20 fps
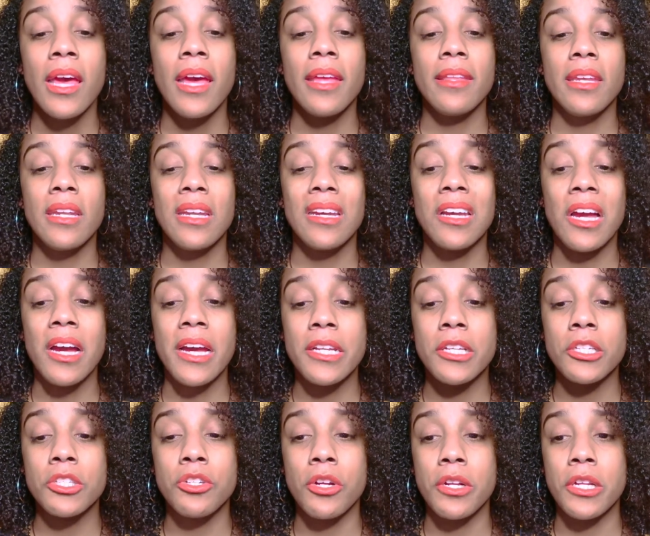and then it kind
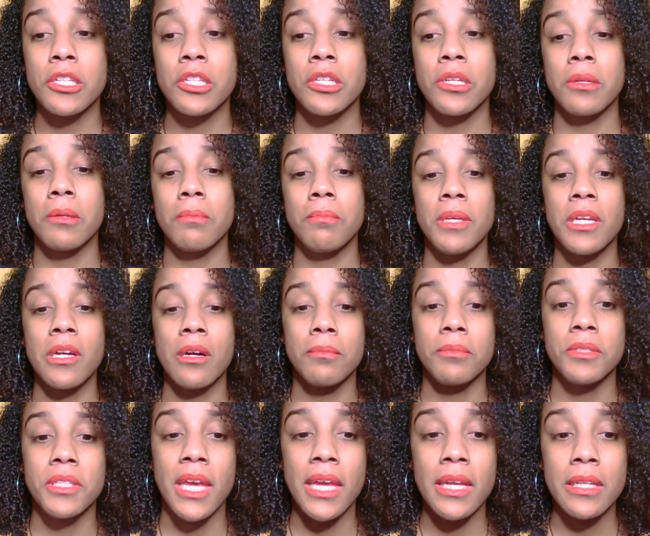of started to
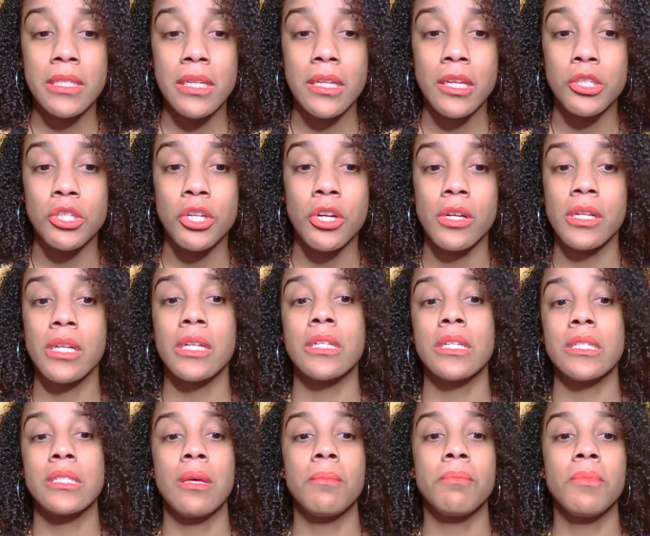become tainted and turn
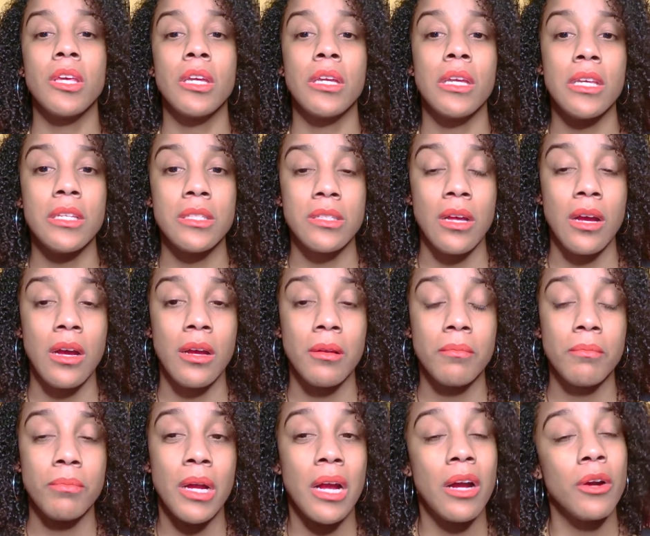into something he's
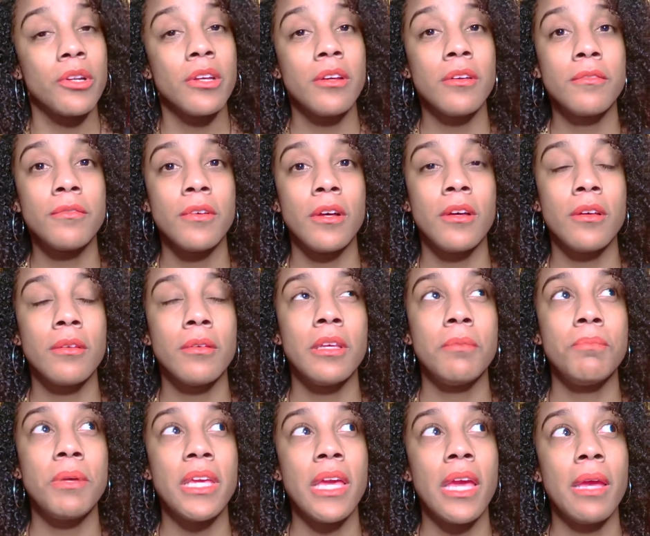not proud of. He
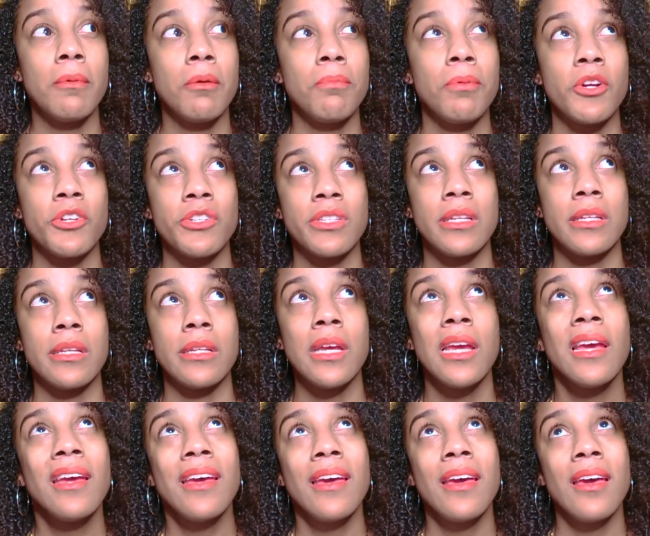became a person
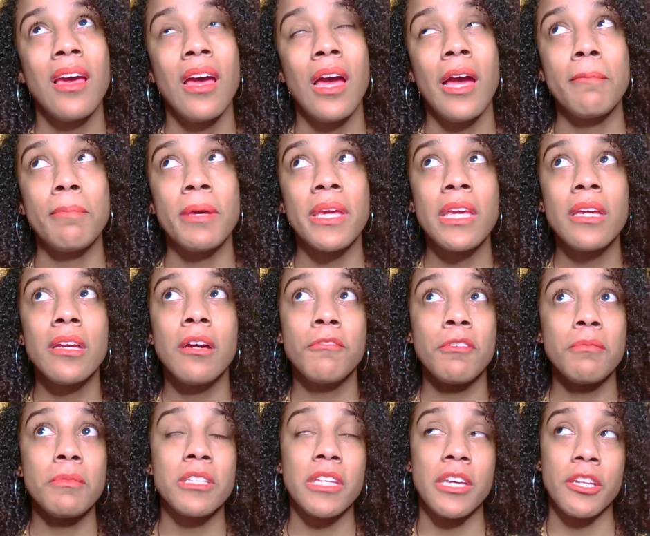I'm picking up
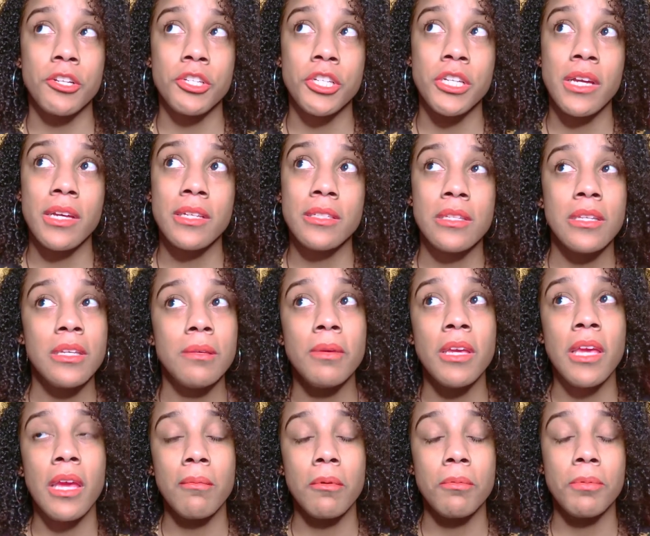from his energy guys, he
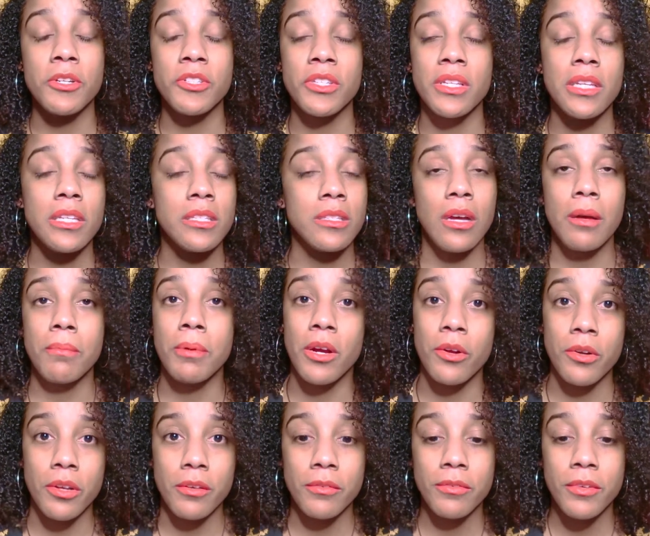became a person he's not
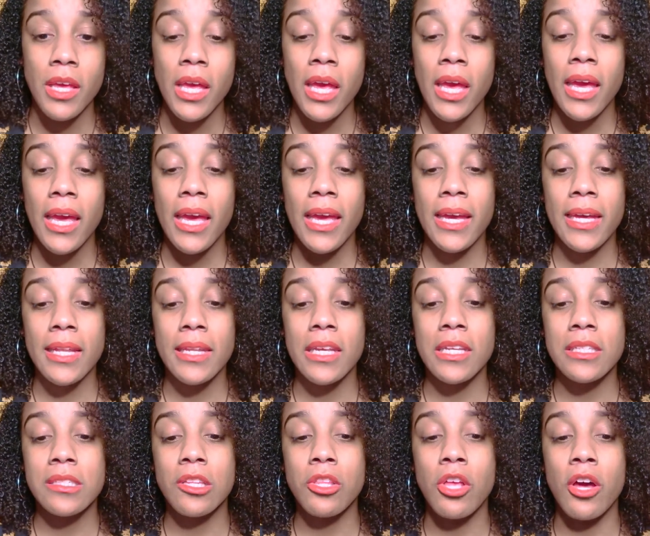proud of. And
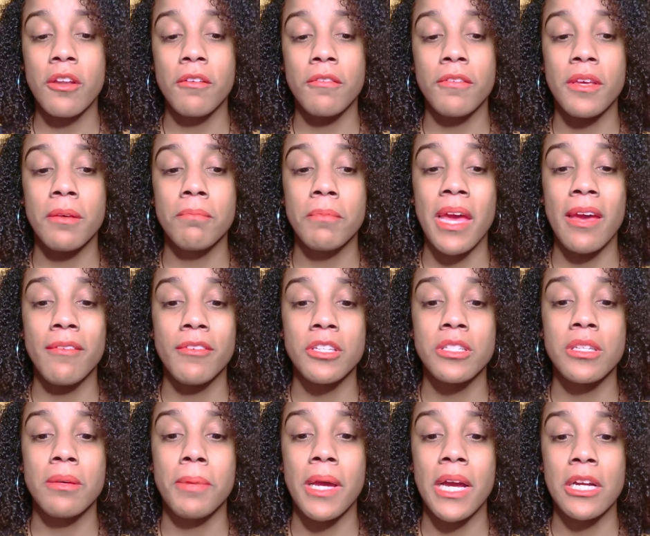it's a lot of him having
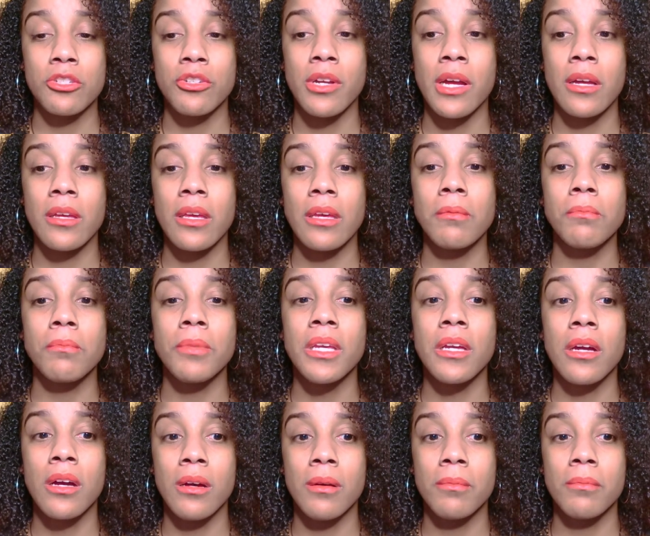to backtrack and
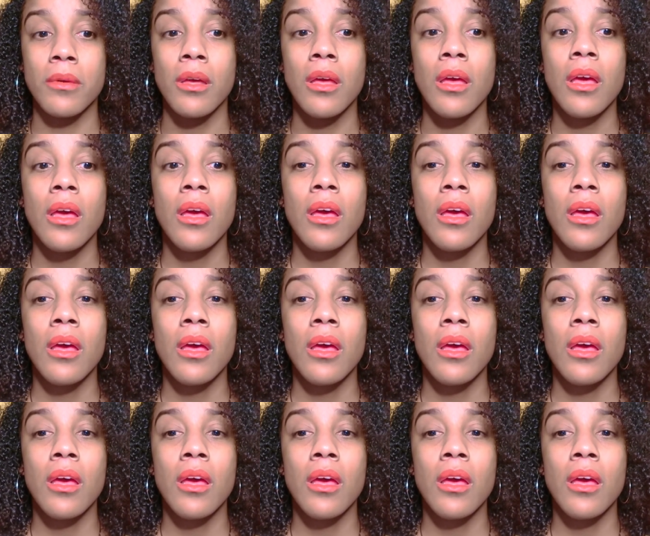become